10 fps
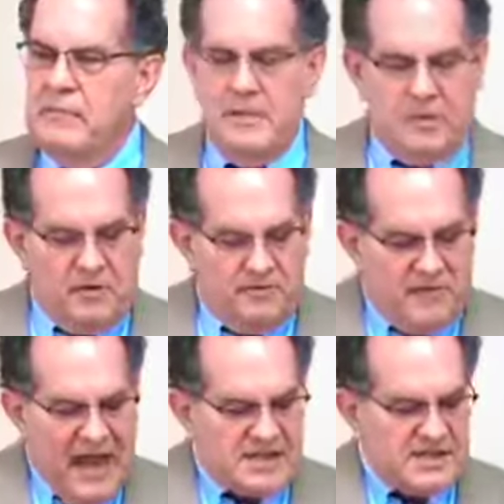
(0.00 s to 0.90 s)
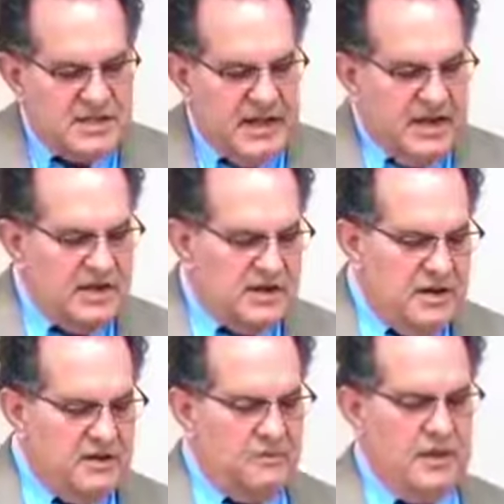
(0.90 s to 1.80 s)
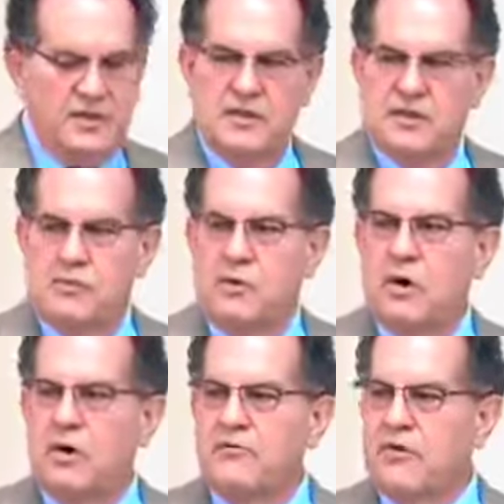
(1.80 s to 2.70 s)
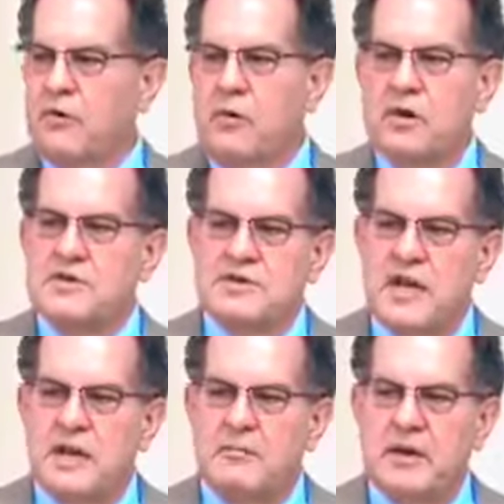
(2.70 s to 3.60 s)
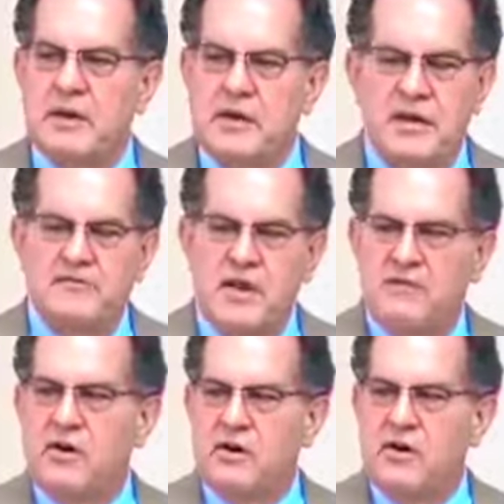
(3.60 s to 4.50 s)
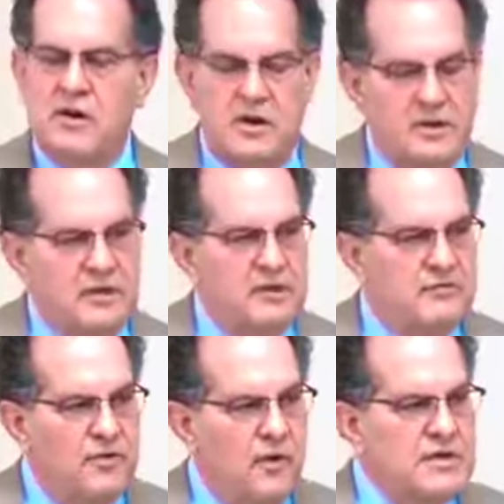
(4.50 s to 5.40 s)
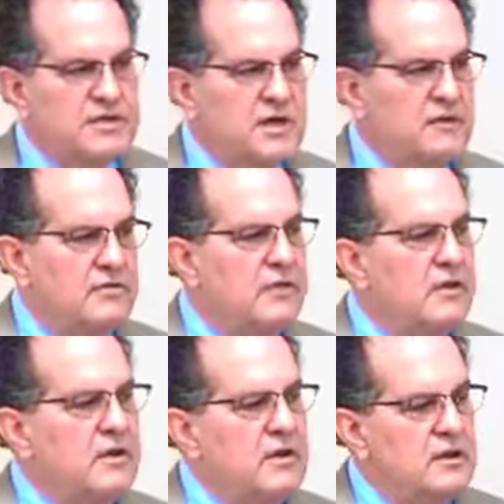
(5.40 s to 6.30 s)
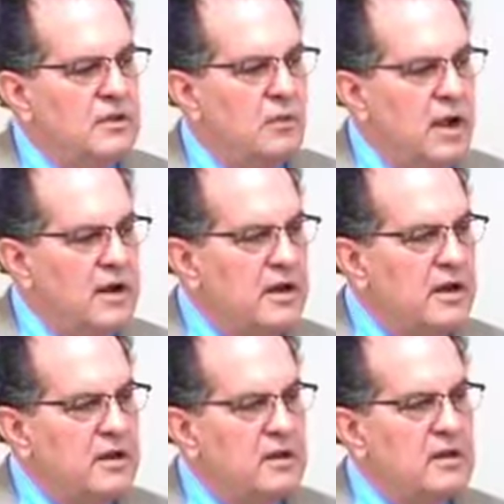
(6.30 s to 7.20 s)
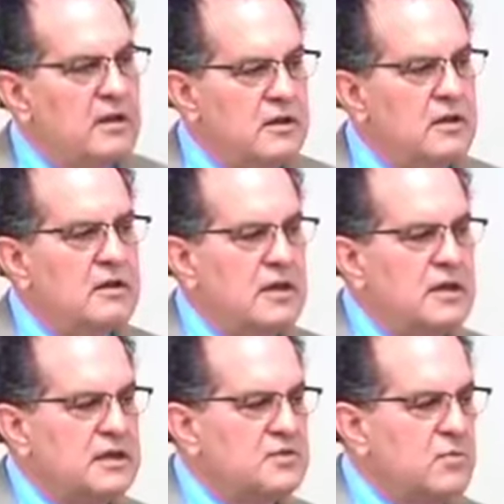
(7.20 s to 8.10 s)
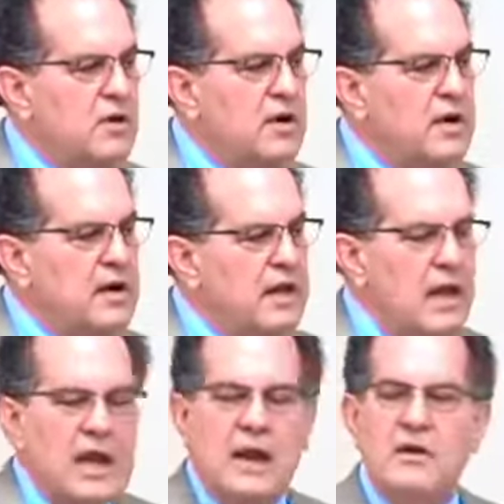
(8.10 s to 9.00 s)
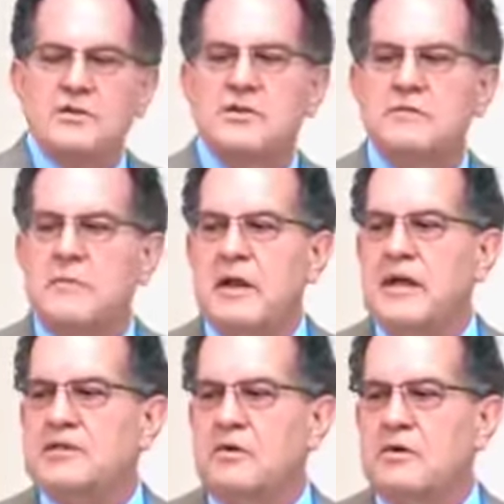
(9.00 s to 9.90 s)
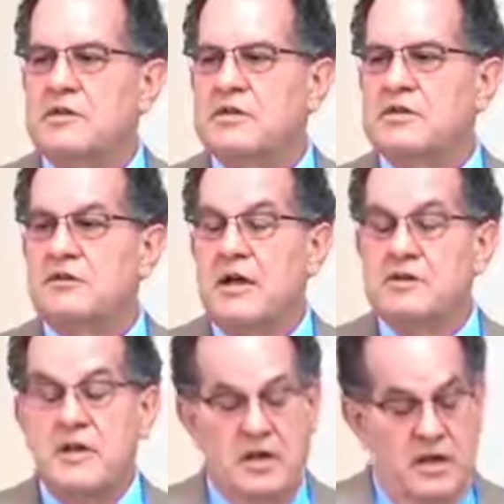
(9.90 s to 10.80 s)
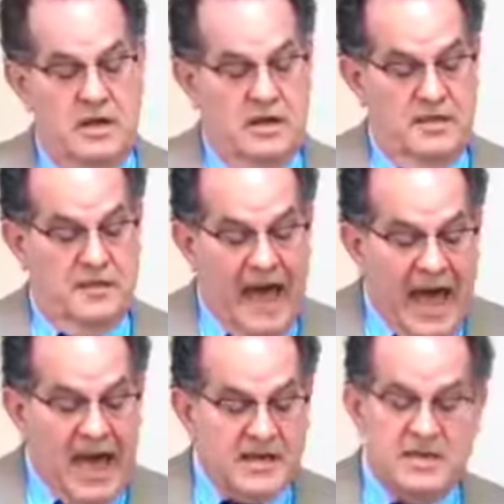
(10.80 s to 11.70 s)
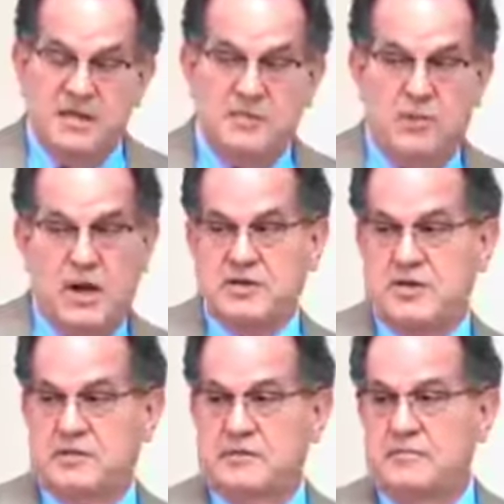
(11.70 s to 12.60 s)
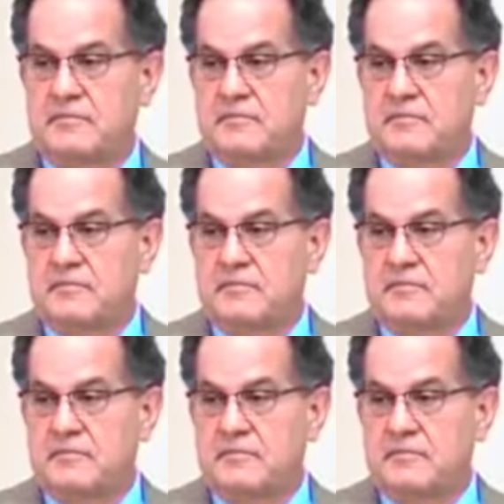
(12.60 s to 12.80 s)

people are fascinated with the Word for the Word's sake, but they've never heard the voice of the one that this Word declares, and that's the Lord Jesus Christ. That is precious.